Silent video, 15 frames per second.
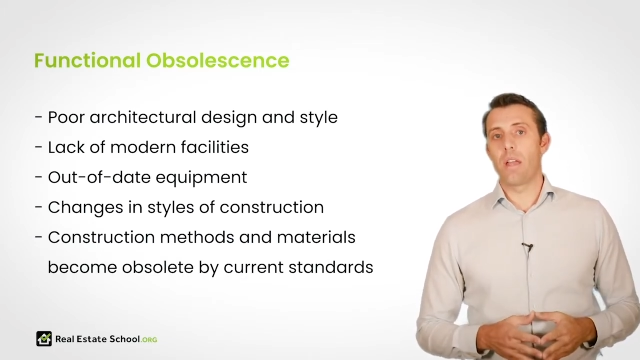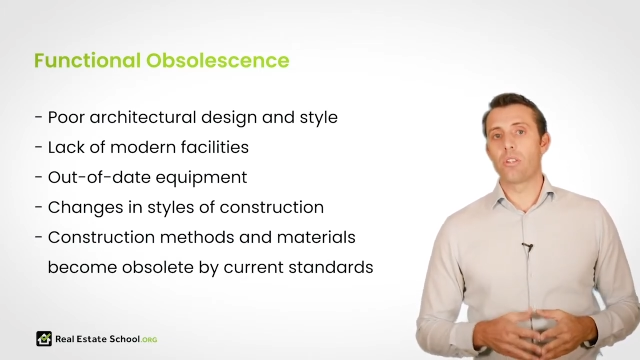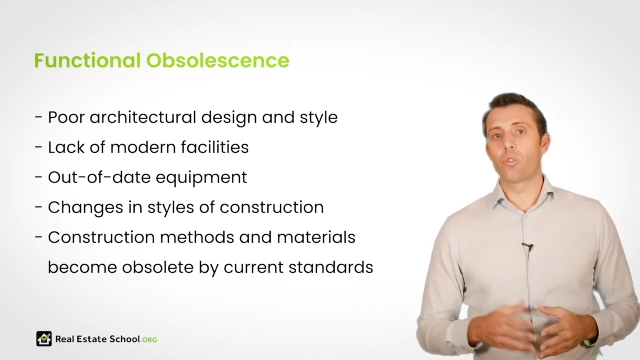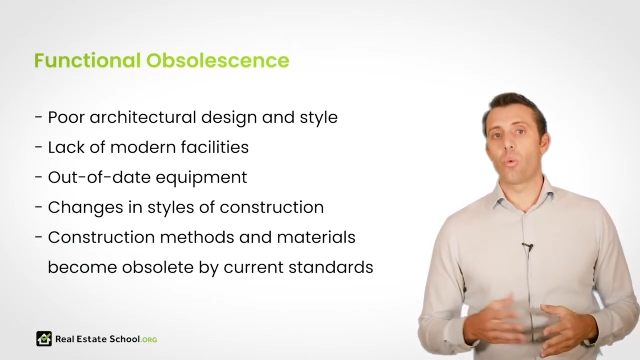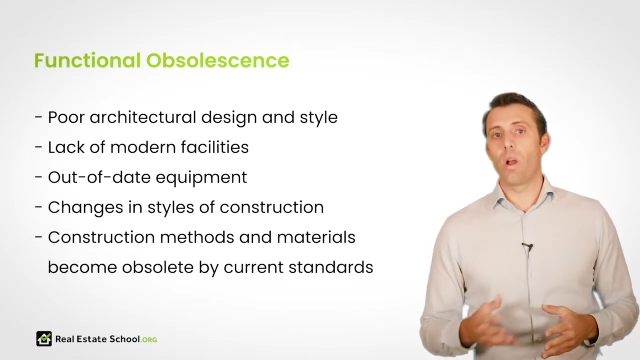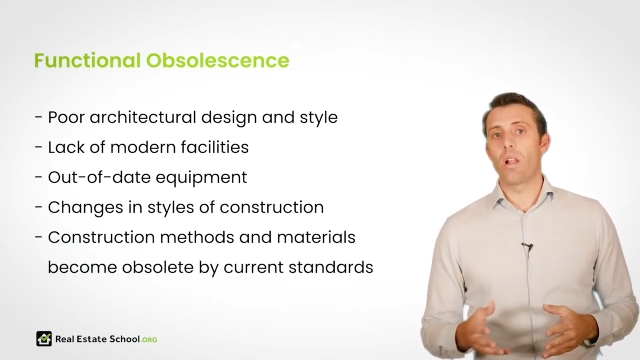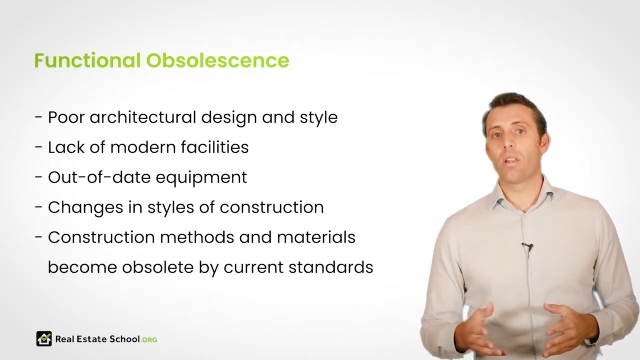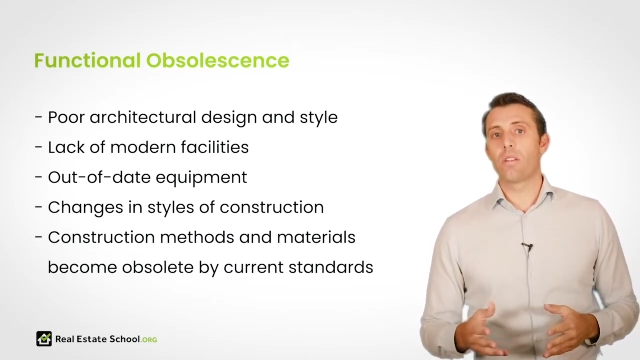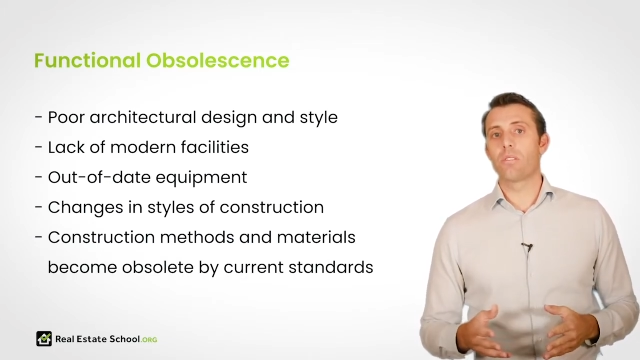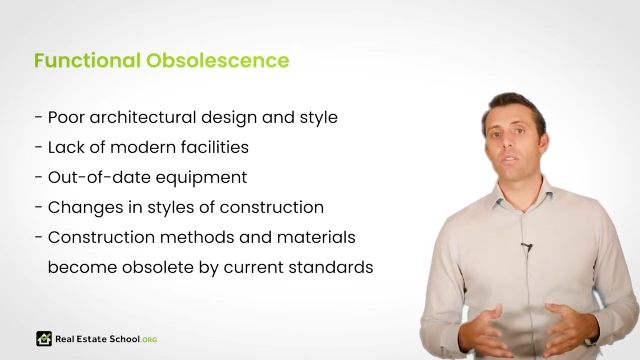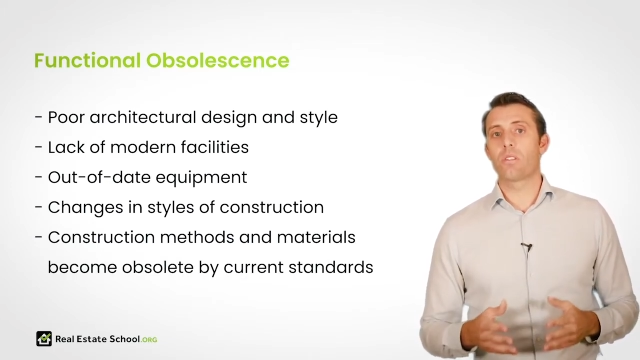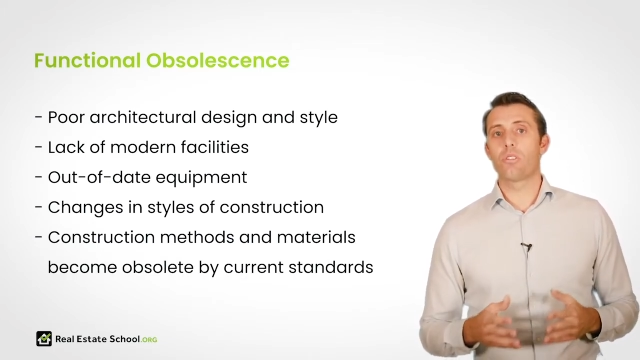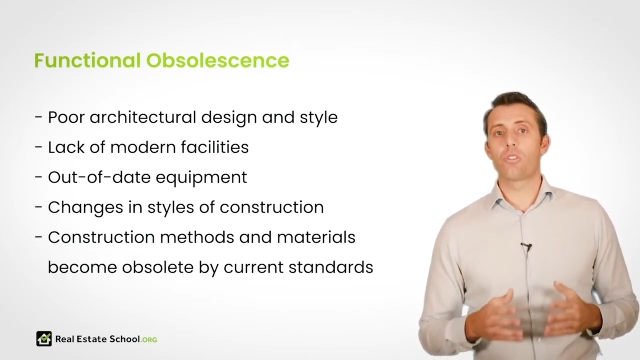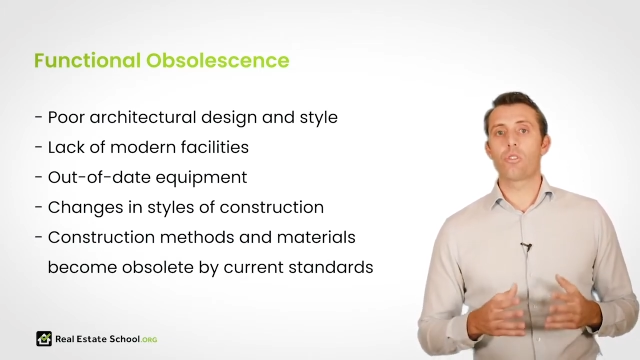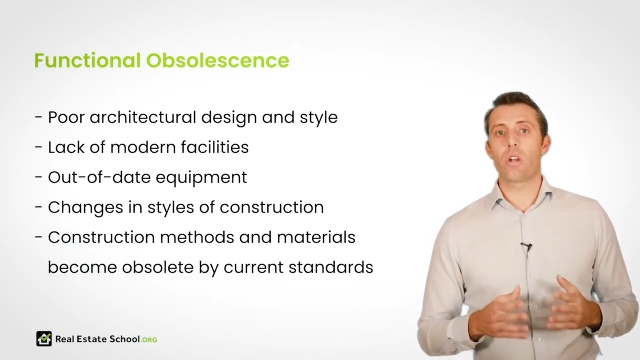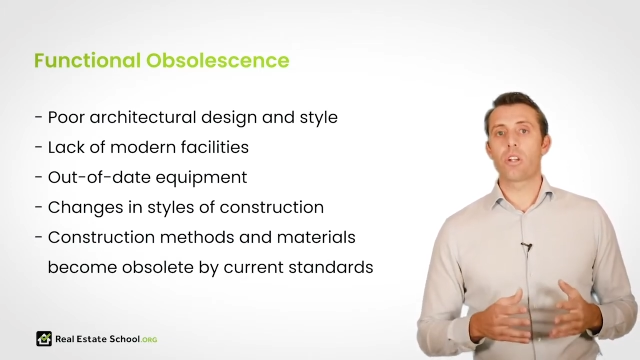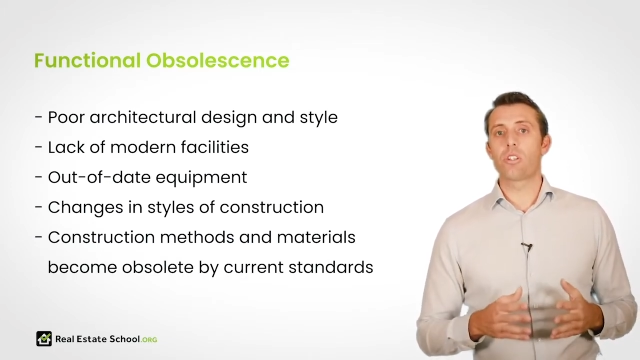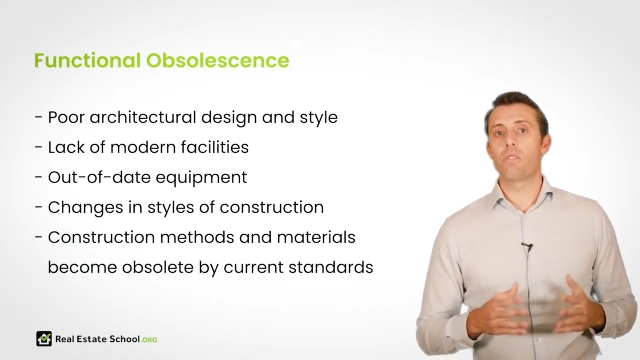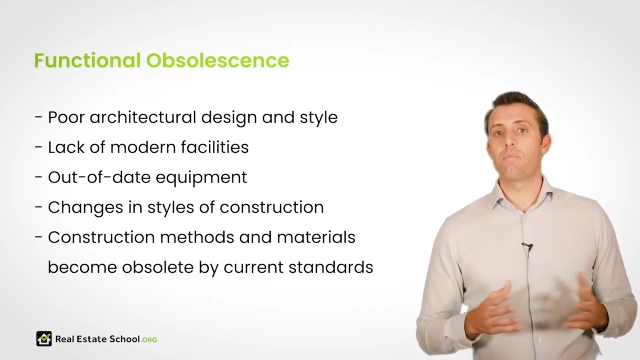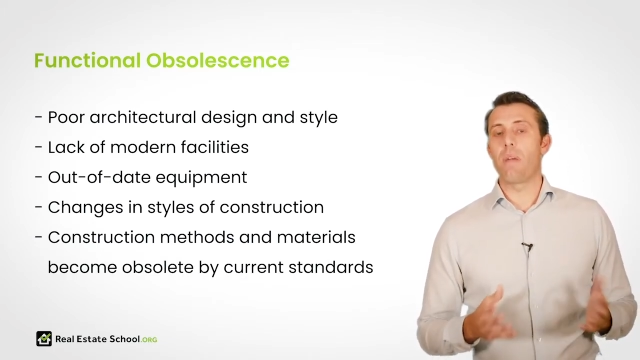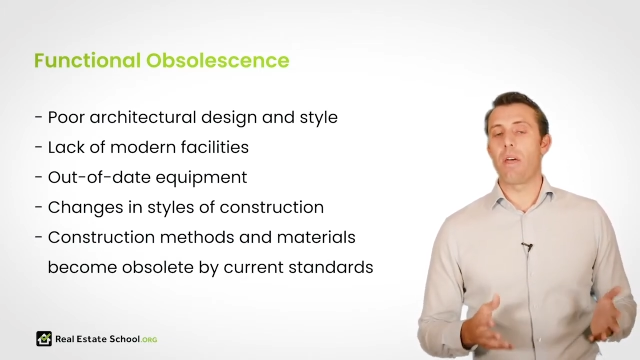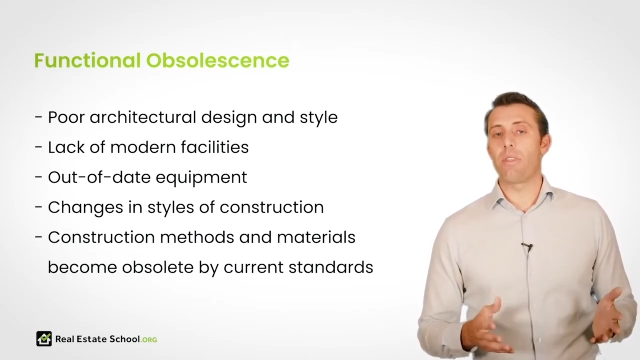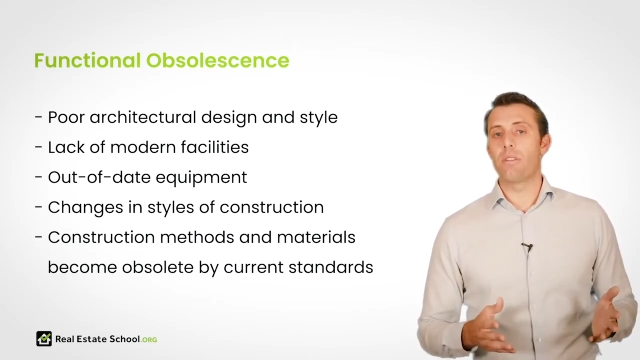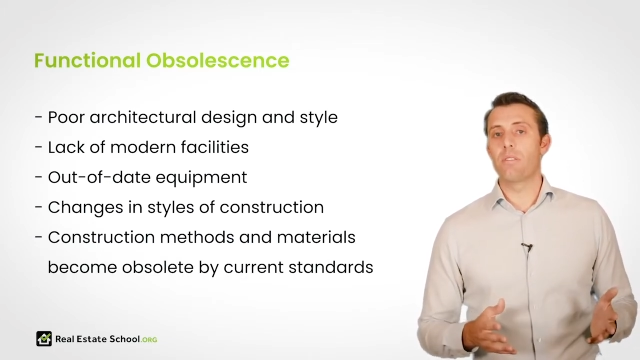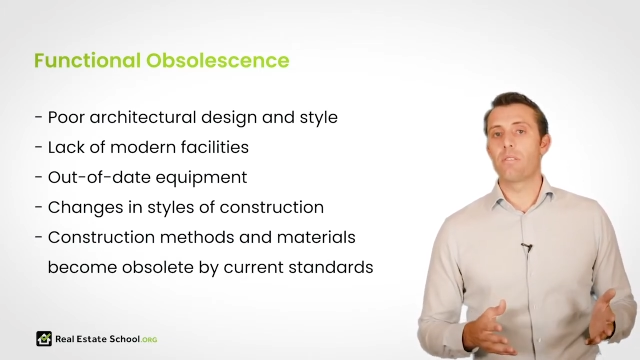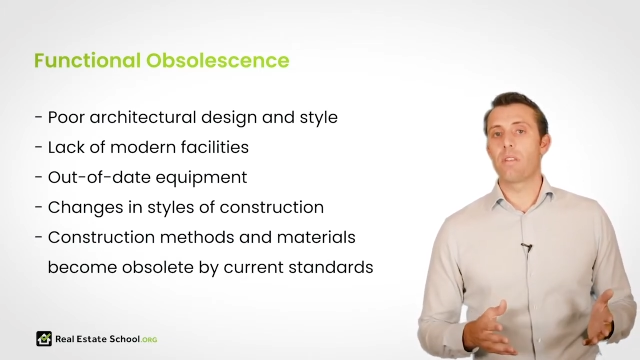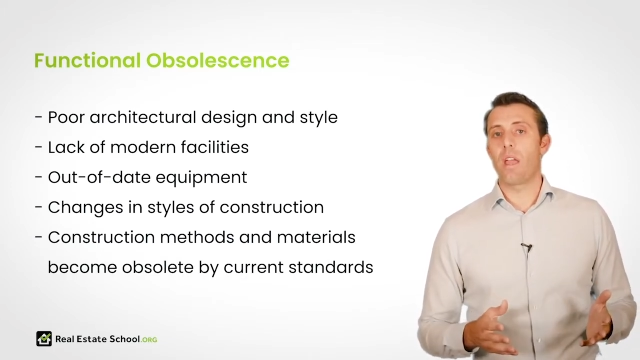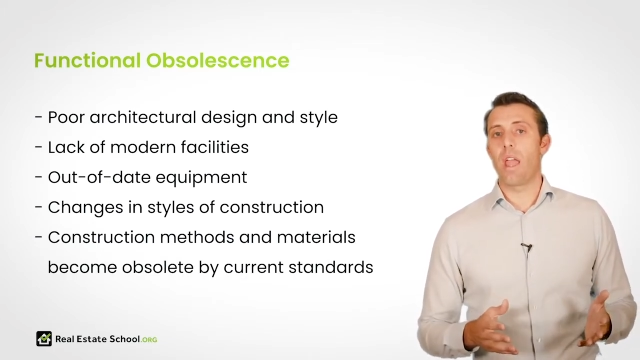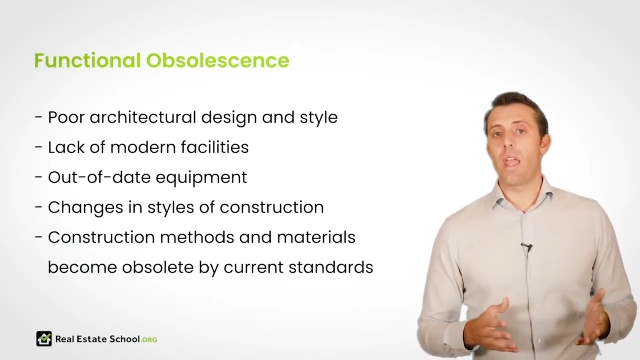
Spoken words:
as well as construction methods